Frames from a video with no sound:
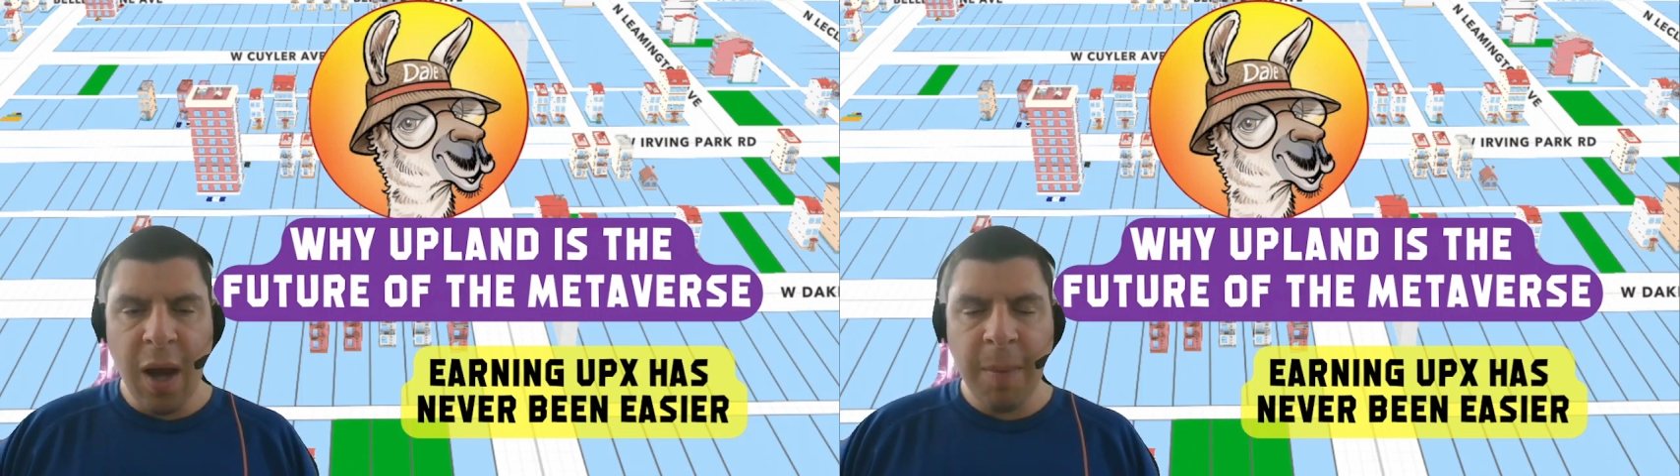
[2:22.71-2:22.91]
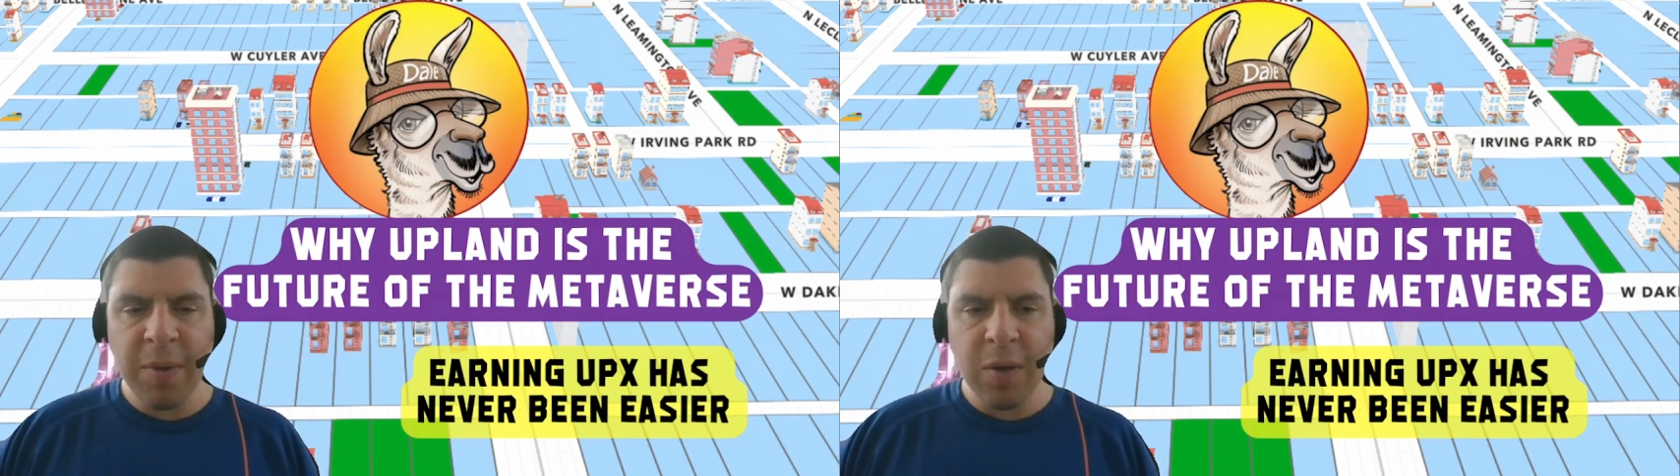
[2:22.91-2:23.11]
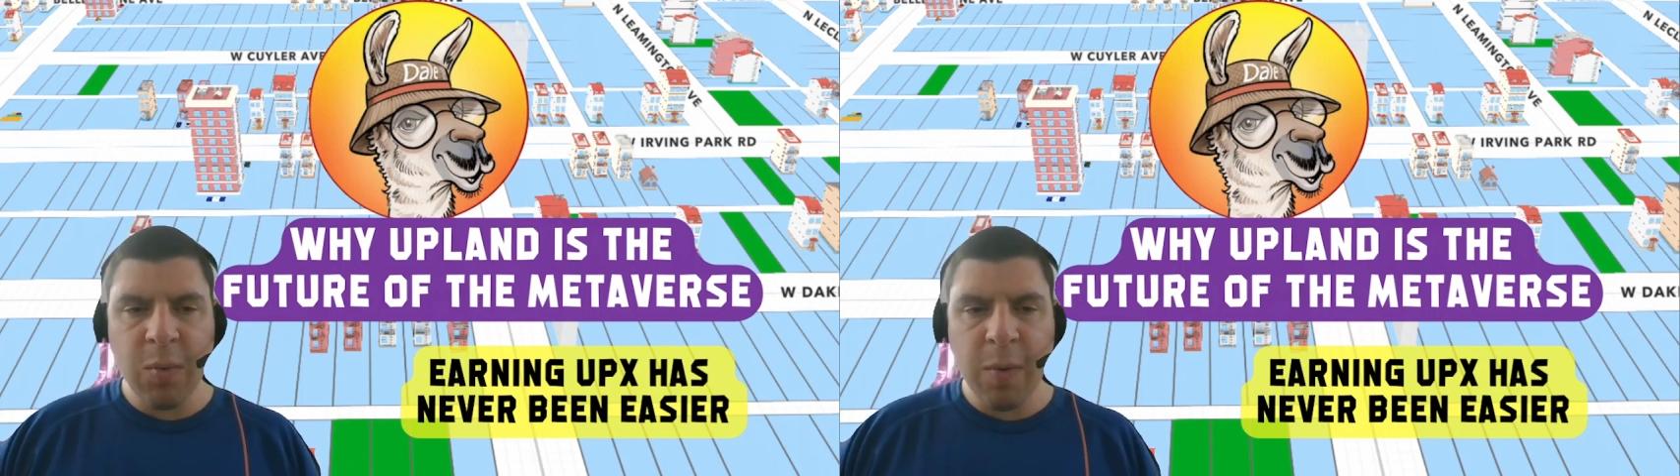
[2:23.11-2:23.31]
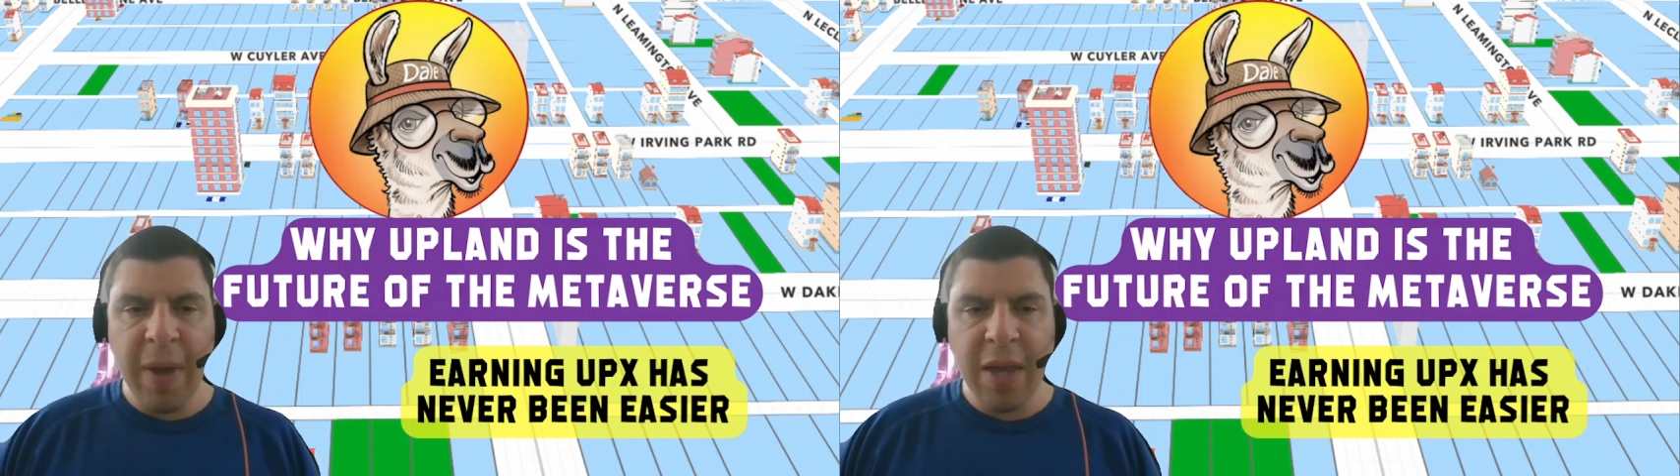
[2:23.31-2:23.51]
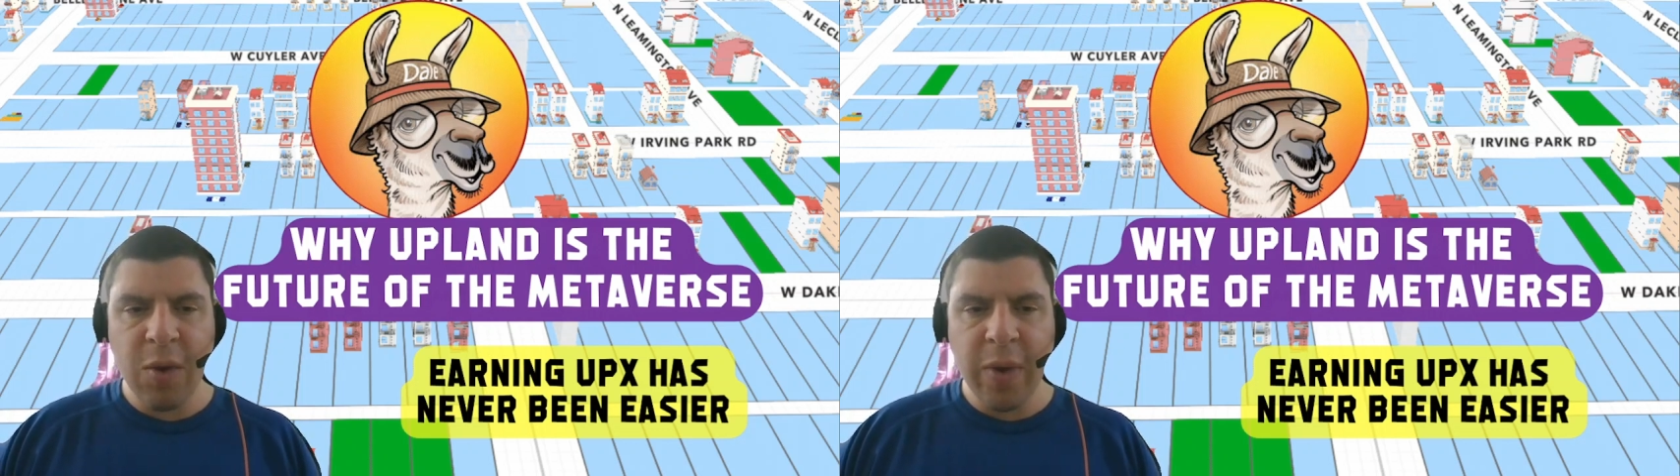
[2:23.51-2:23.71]
Upland will
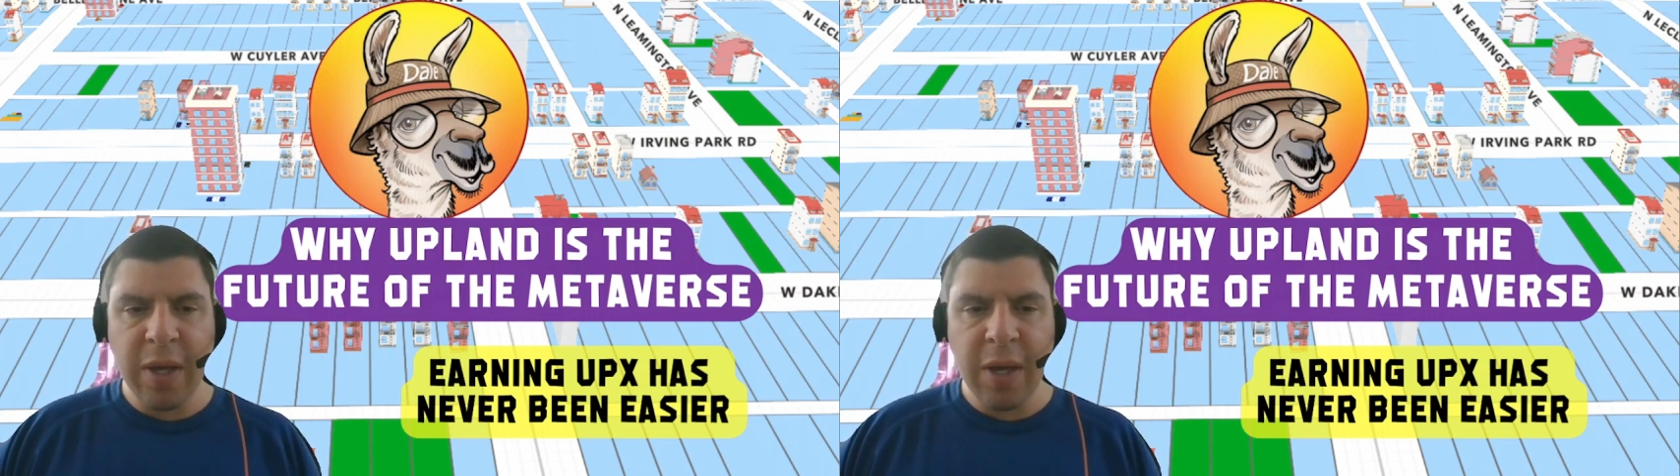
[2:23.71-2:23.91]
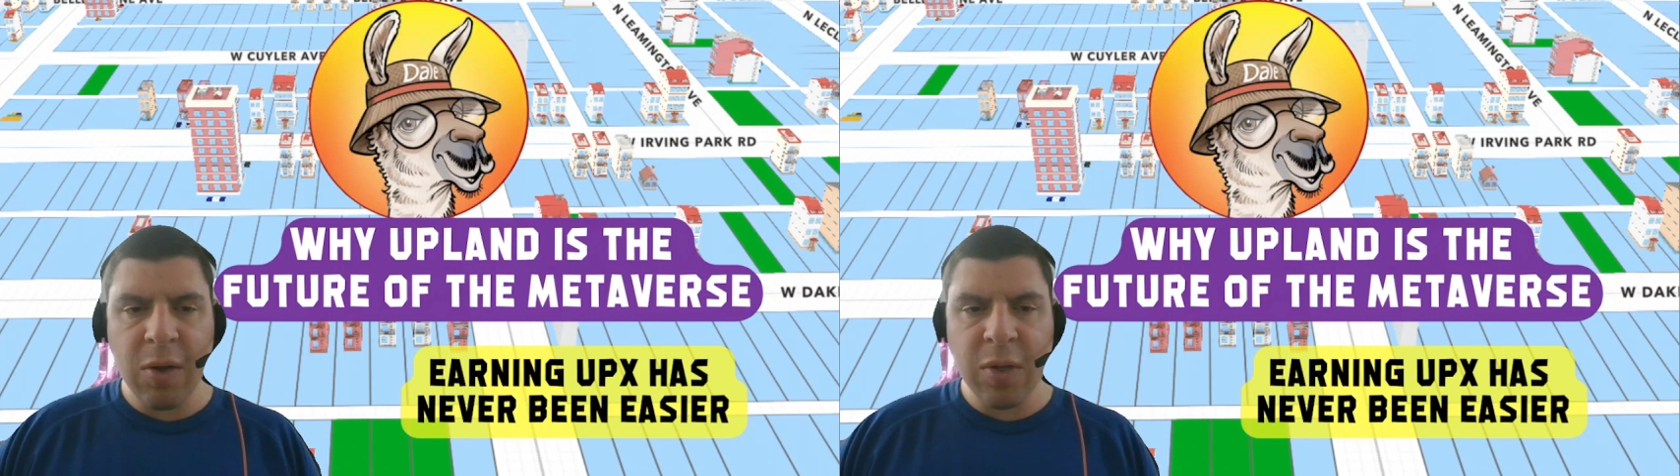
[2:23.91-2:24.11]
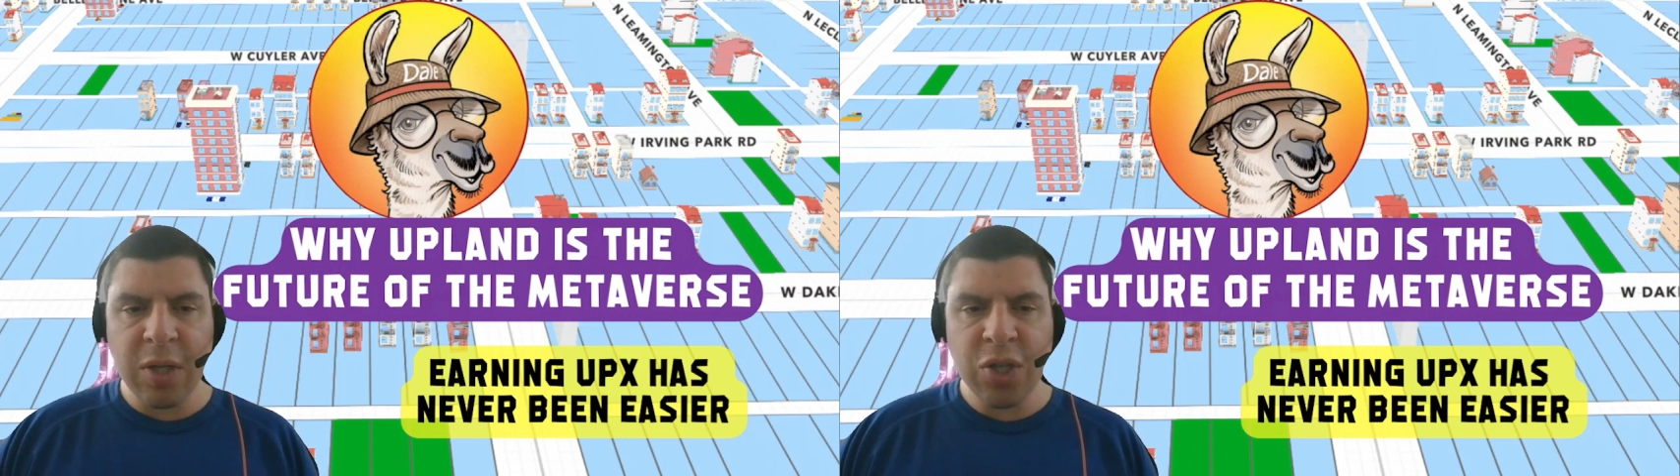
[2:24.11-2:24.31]
pay you a yield